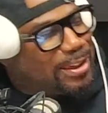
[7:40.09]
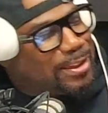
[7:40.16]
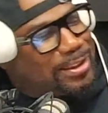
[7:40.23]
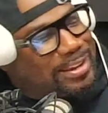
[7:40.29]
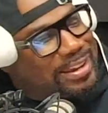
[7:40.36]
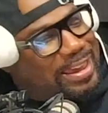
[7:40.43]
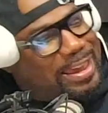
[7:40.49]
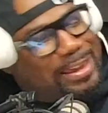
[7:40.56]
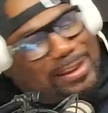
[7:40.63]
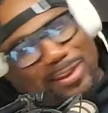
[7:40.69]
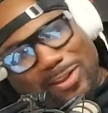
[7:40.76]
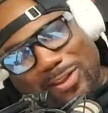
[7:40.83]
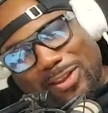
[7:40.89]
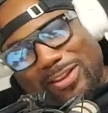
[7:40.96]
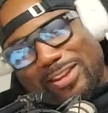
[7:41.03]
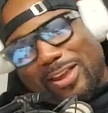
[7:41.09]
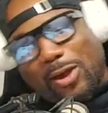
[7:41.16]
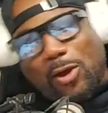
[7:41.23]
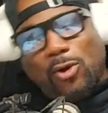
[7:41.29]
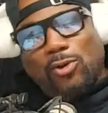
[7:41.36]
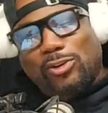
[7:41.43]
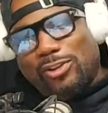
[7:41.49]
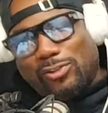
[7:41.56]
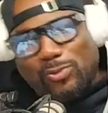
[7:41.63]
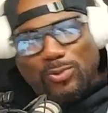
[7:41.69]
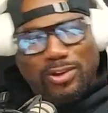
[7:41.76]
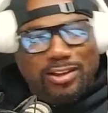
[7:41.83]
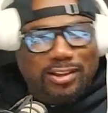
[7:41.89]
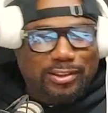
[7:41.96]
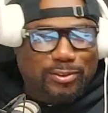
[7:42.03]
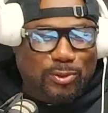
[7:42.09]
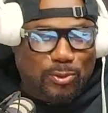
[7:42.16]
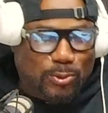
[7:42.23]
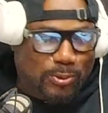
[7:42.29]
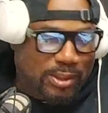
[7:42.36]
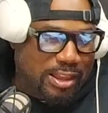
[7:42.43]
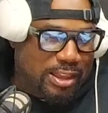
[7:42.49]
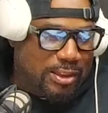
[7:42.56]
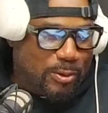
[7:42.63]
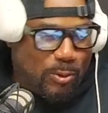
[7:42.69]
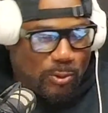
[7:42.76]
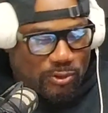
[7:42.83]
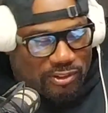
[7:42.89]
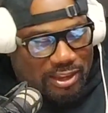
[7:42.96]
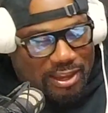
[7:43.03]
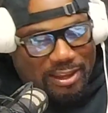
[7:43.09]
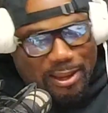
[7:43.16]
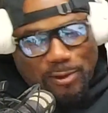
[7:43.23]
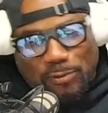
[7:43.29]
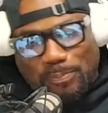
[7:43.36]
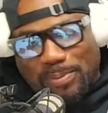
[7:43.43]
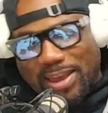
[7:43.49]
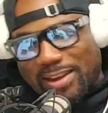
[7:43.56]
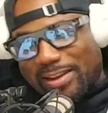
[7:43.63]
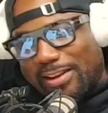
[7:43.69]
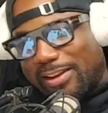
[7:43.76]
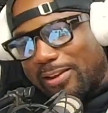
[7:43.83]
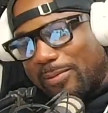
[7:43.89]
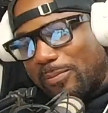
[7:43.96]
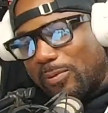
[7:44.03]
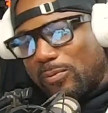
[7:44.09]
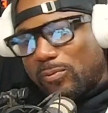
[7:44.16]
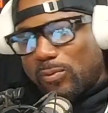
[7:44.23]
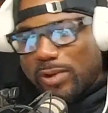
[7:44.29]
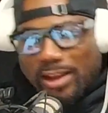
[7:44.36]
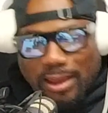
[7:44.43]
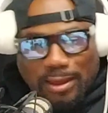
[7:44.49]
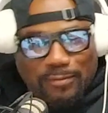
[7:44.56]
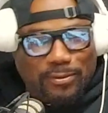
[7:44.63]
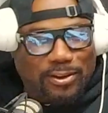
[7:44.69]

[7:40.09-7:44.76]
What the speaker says: He had the oldest ones who was saying they was better than him or whatever.